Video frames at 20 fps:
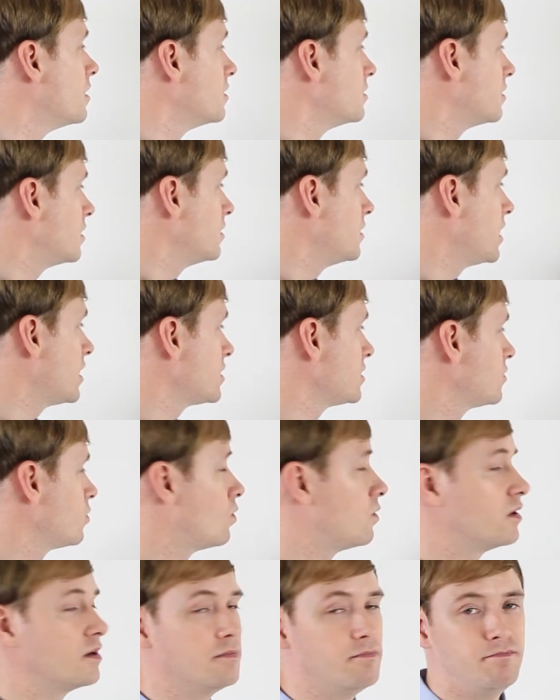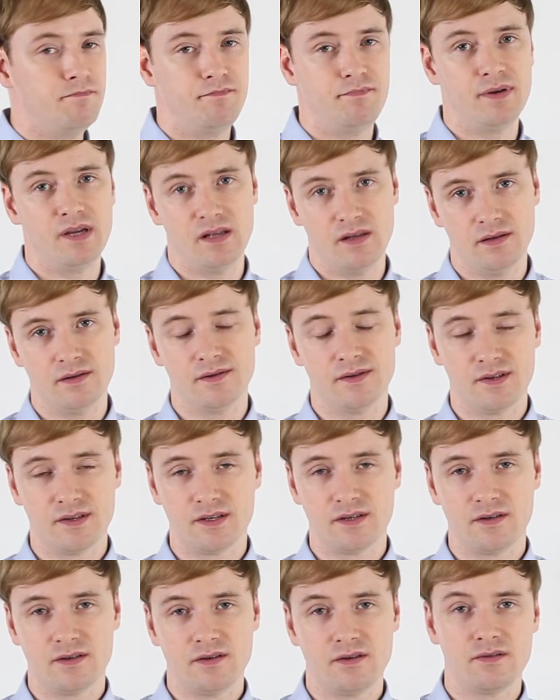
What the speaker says: The next one, bills.